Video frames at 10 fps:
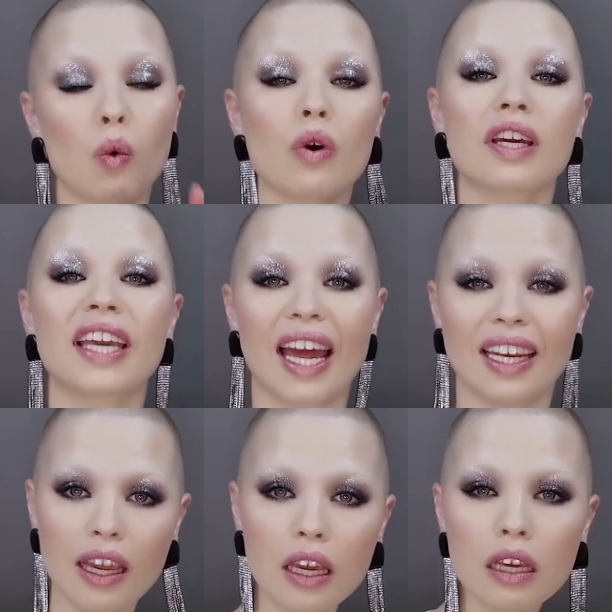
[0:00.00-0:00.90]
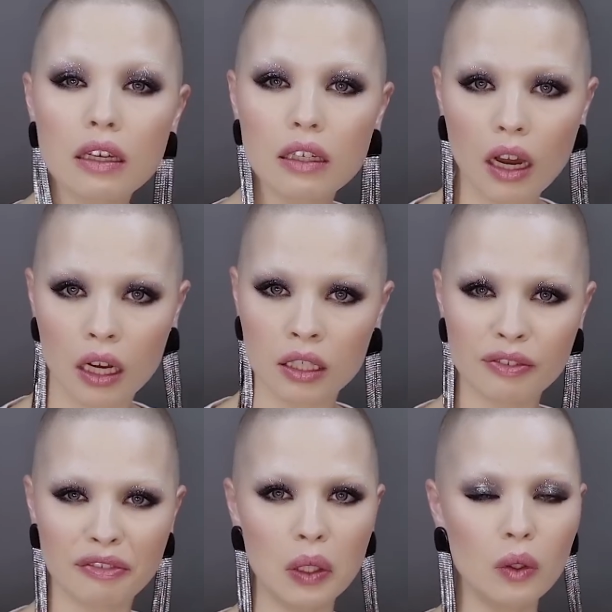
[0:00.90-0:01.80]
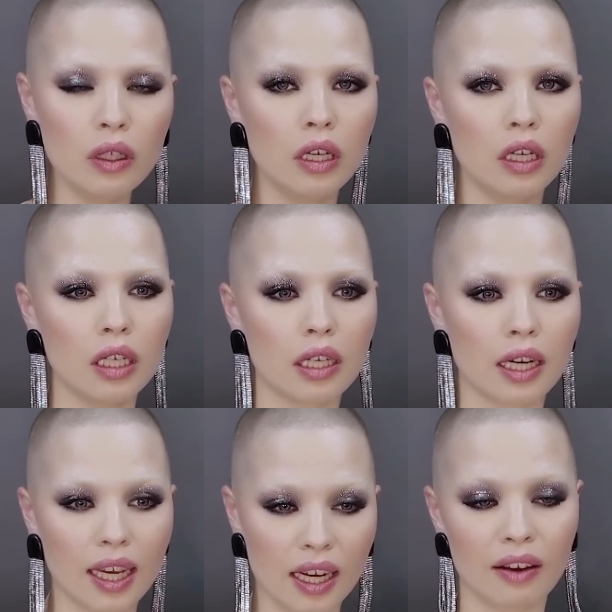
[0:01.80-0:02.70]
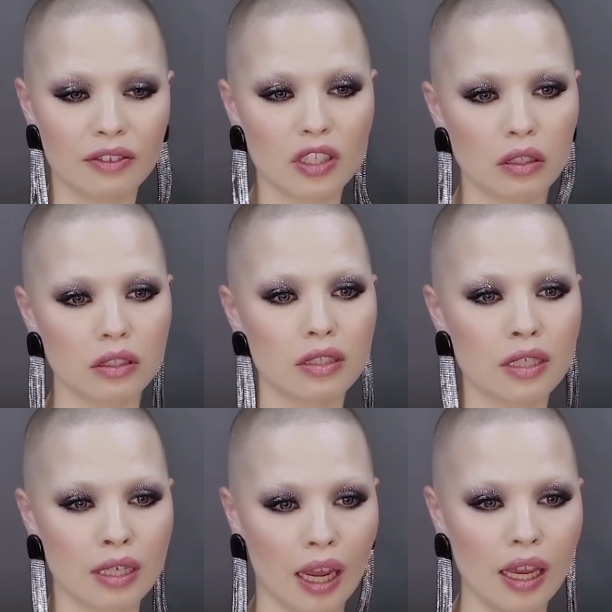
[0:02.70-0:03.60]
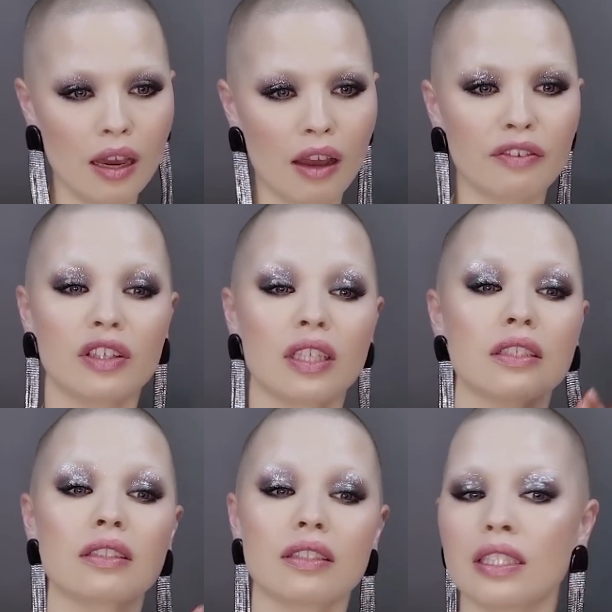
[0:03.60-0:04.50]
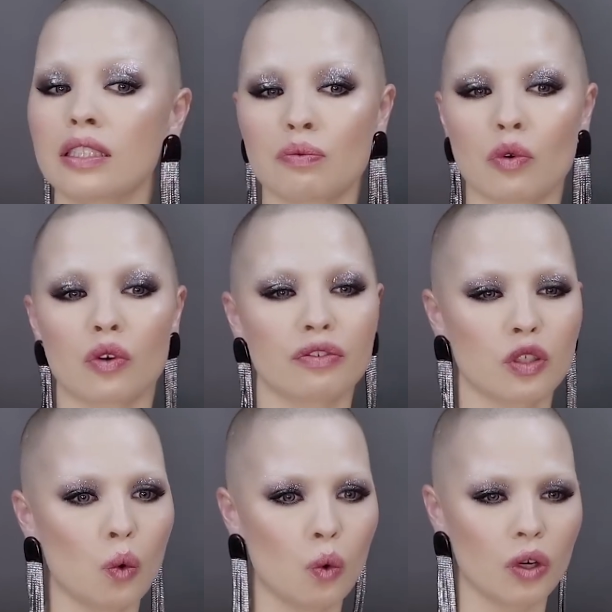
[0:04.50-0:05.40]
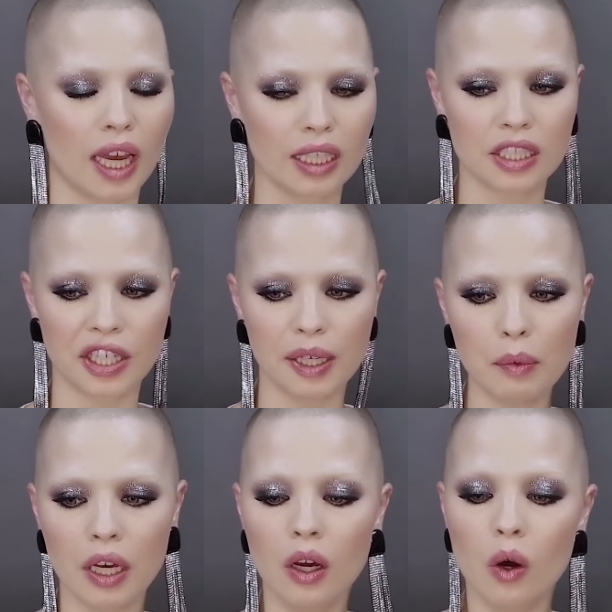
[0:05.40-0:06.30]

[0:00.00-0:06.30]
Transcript: organic kind of feel, like I have done today. I feel that this is more of an organic shape.